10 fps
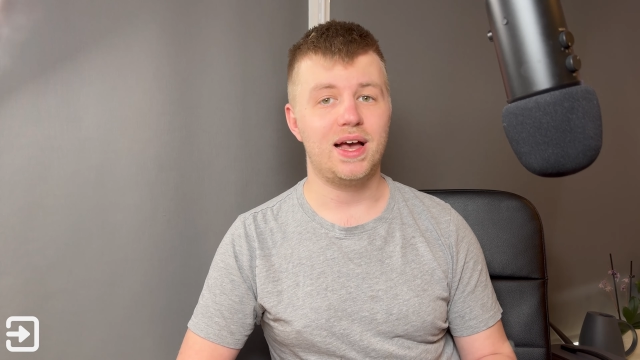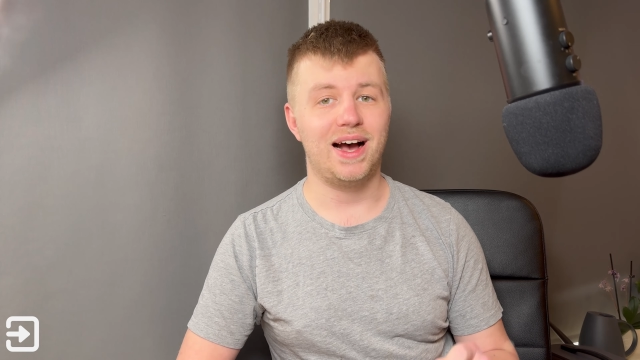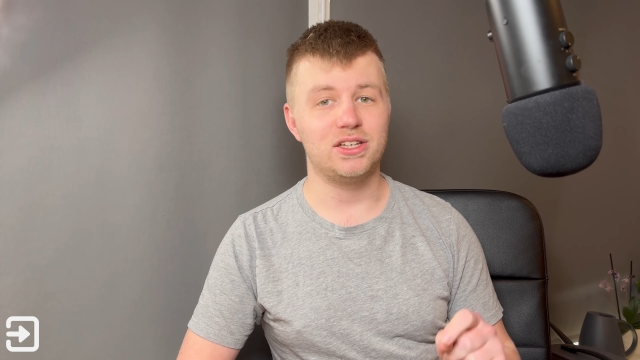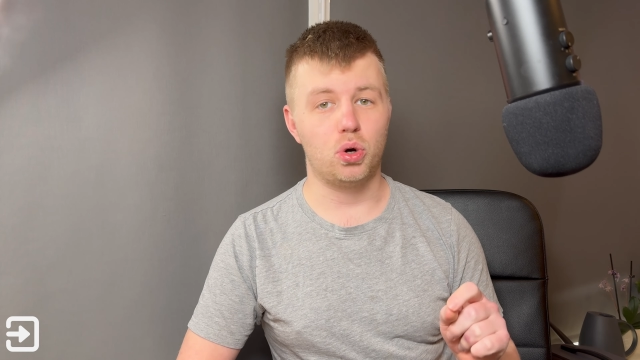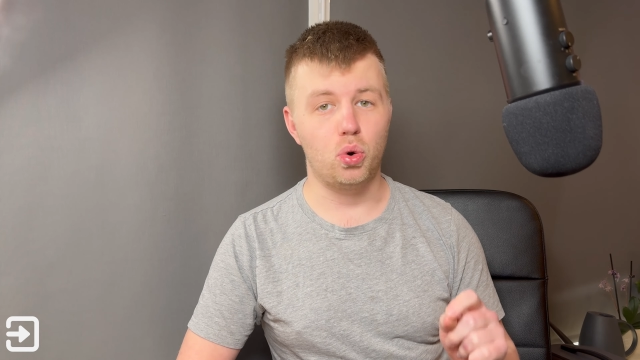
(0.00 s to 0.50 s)

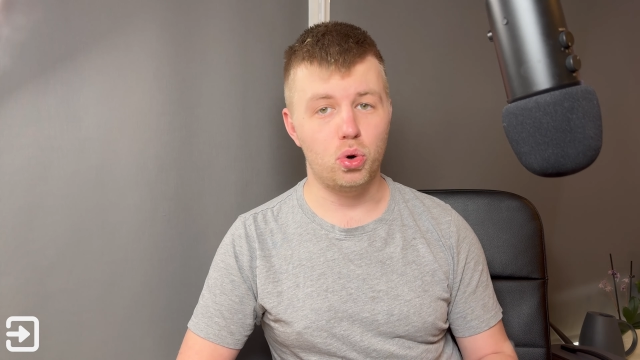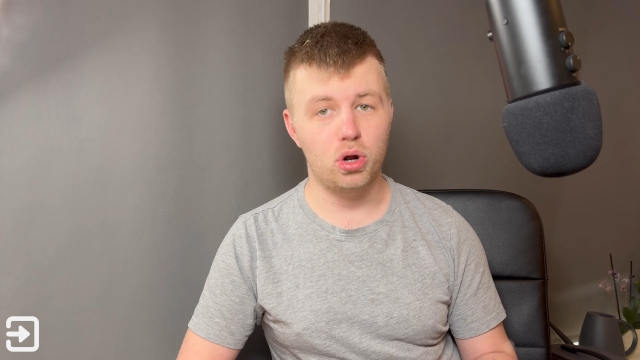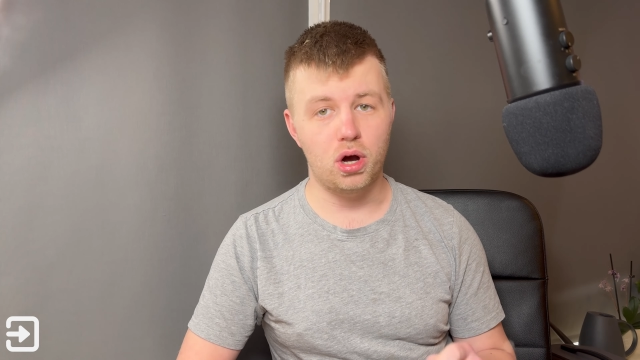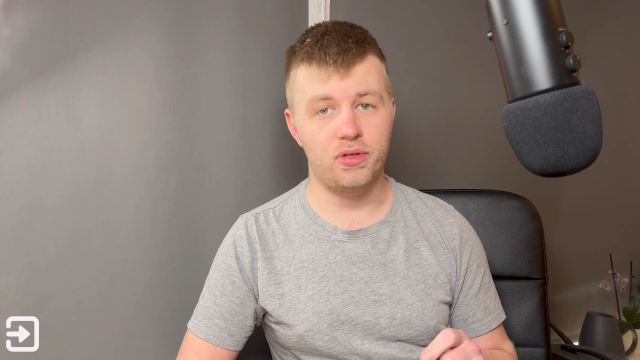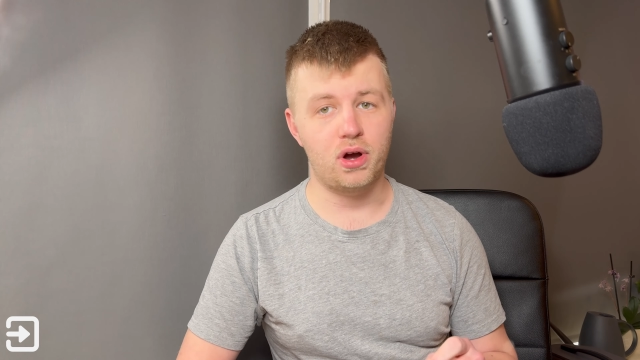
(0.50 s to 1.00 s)
as
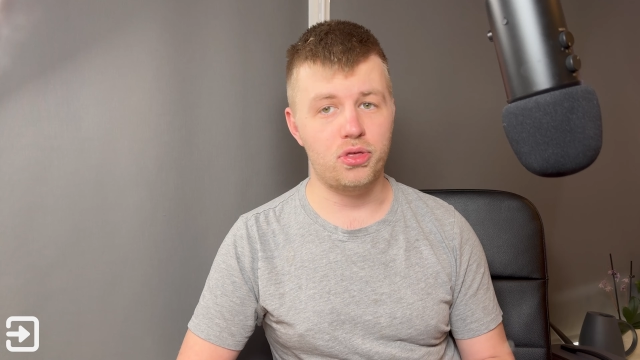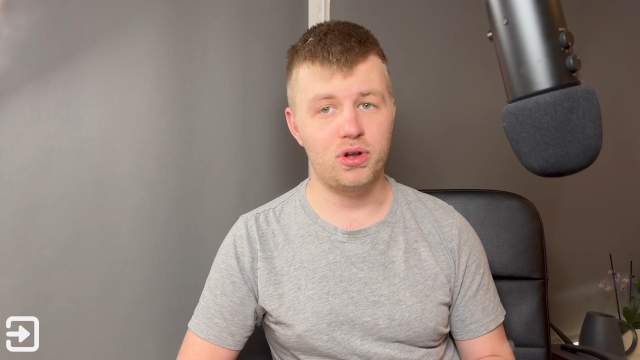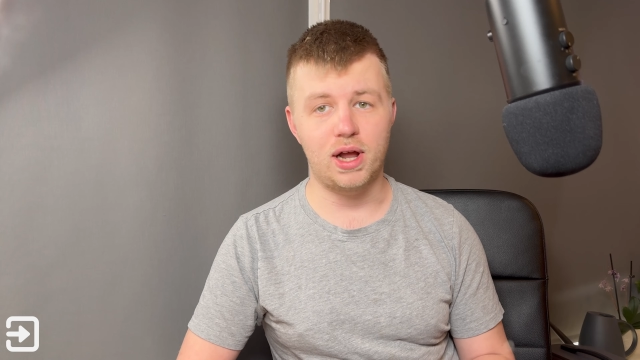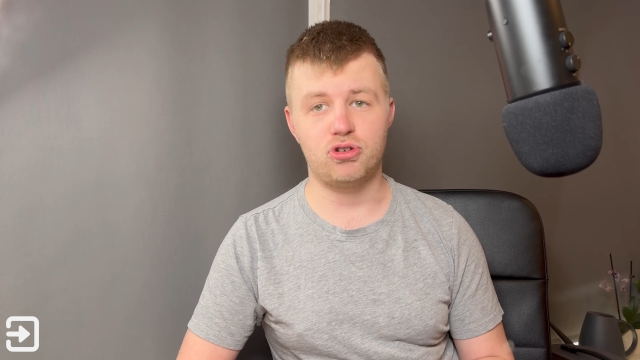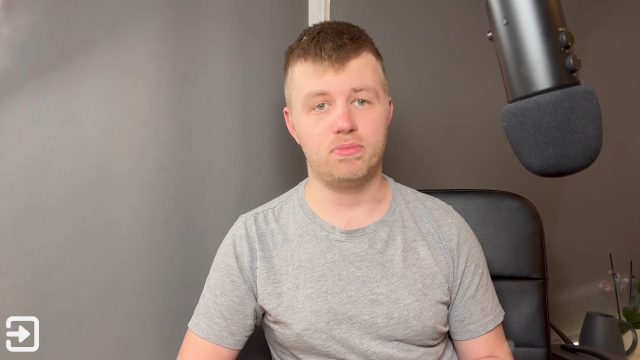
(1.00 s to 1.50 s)
all other
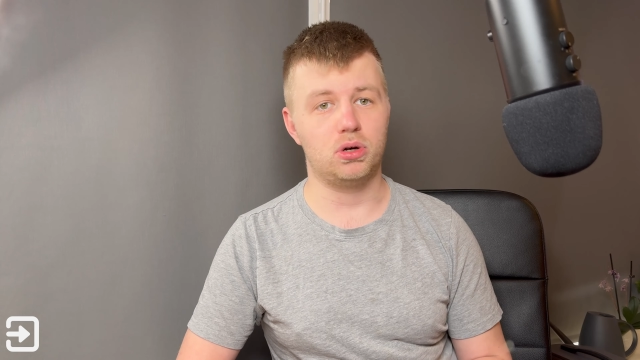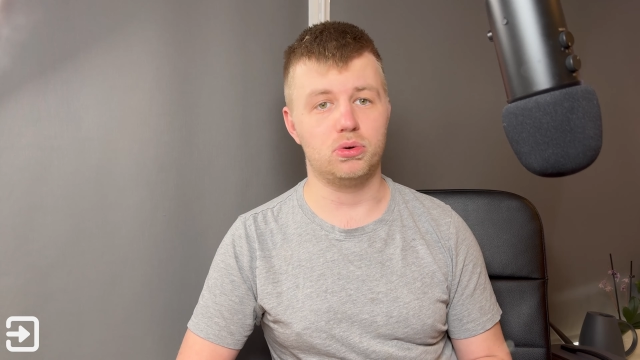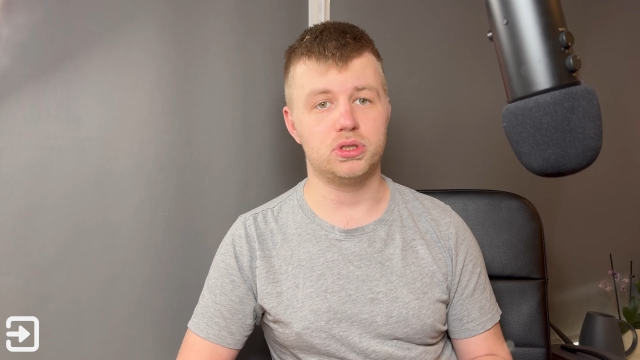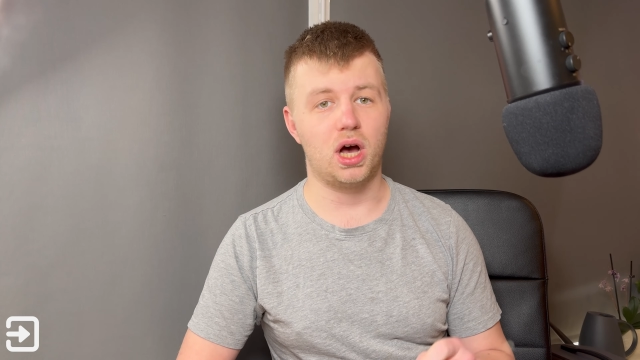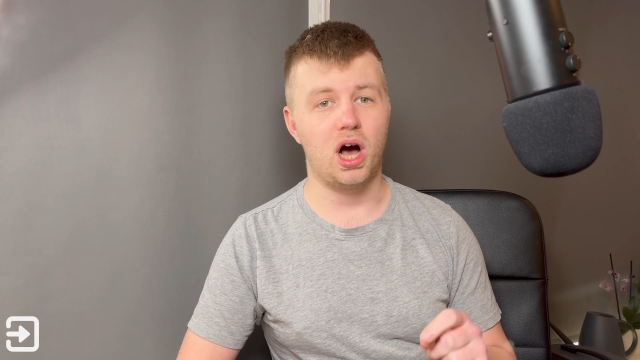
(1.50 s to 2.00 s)
electric
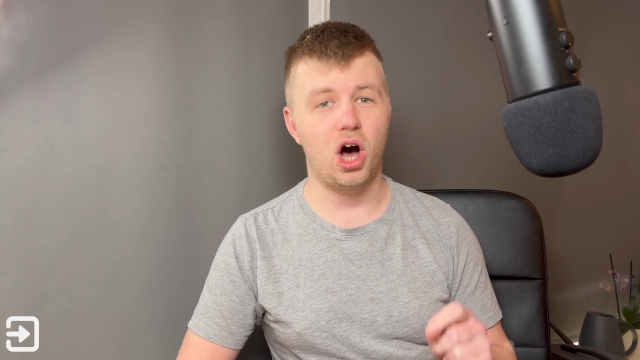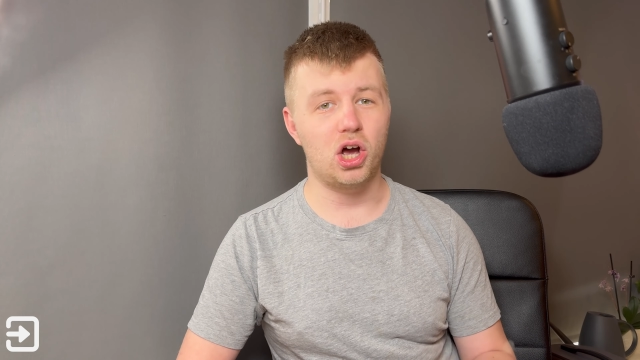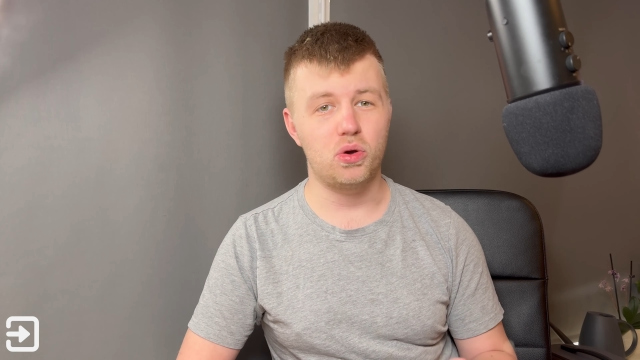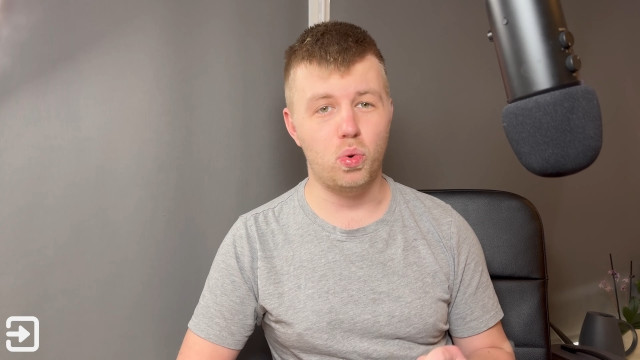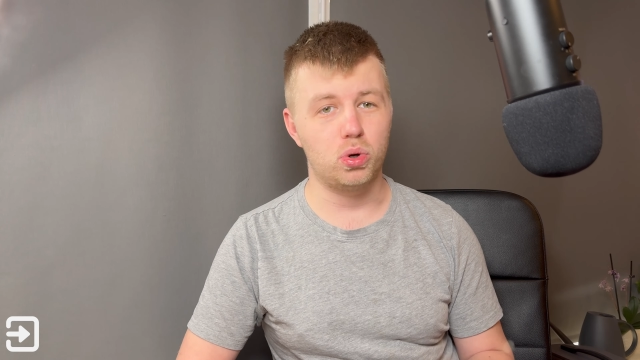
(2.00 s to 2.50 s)
models are
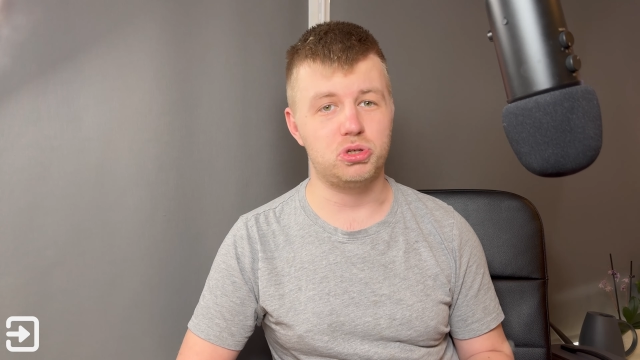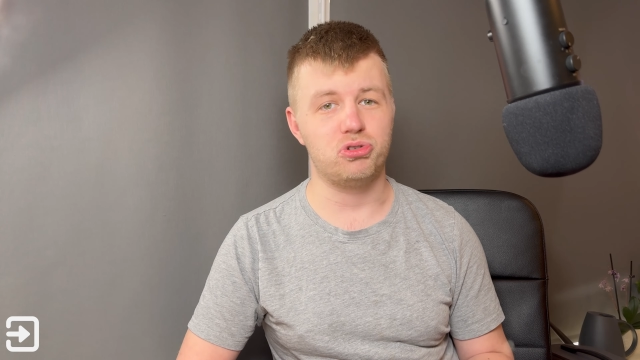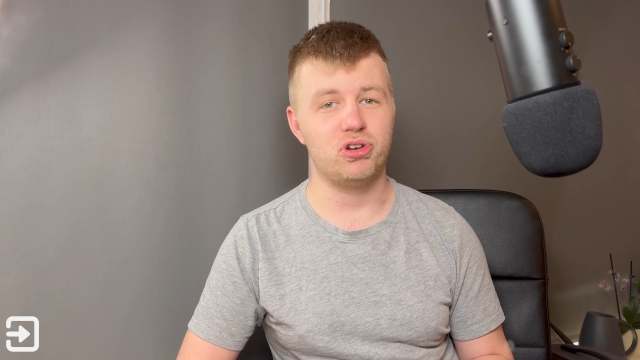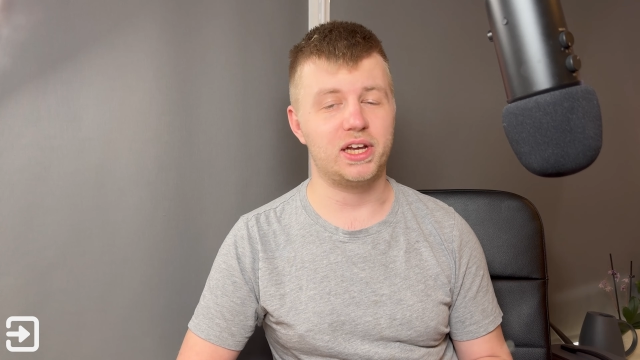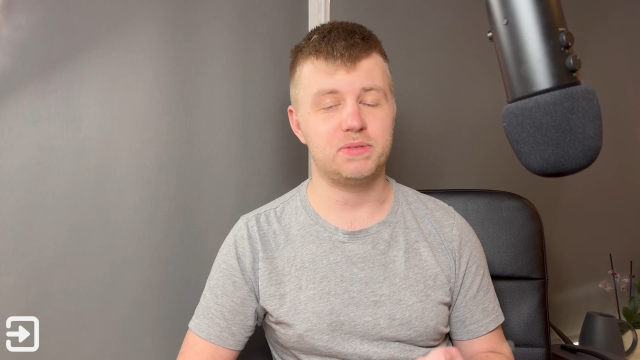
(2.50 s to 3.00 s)

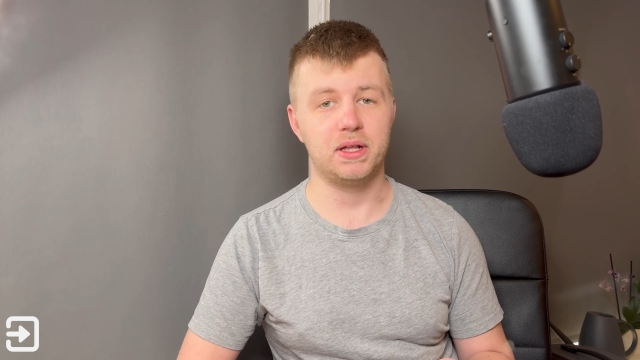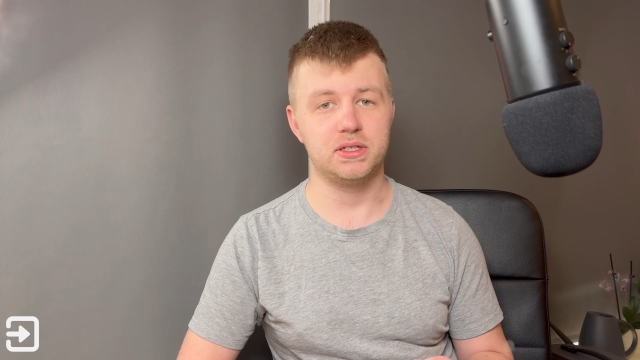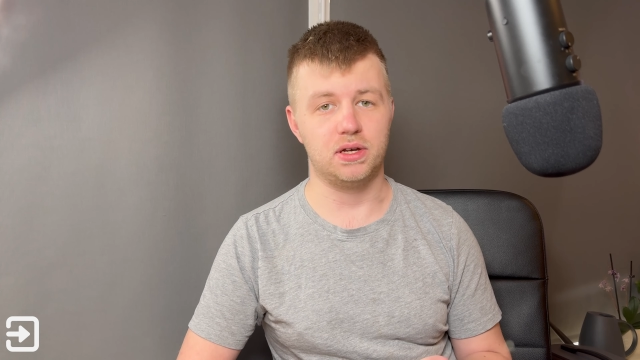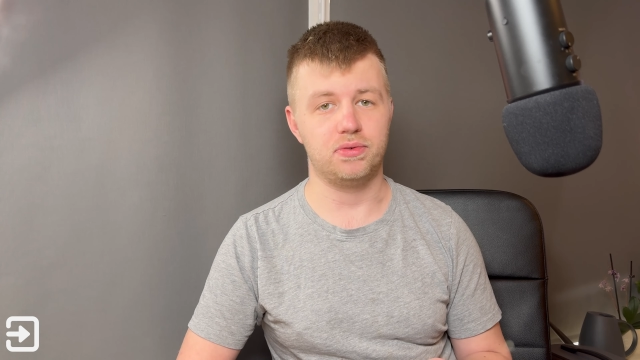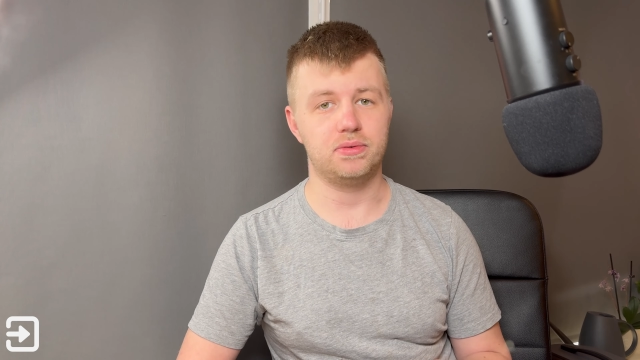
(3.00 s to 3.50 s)
eye-wateringly
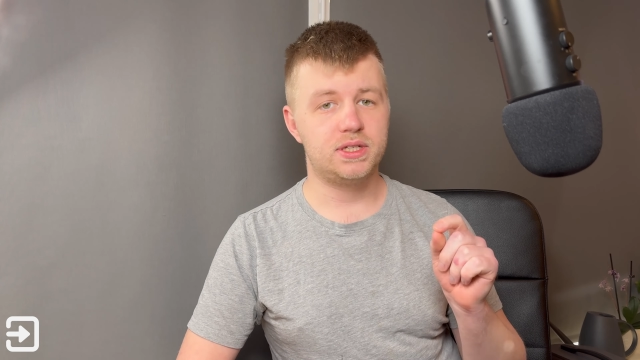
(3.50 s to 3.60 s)
expensive.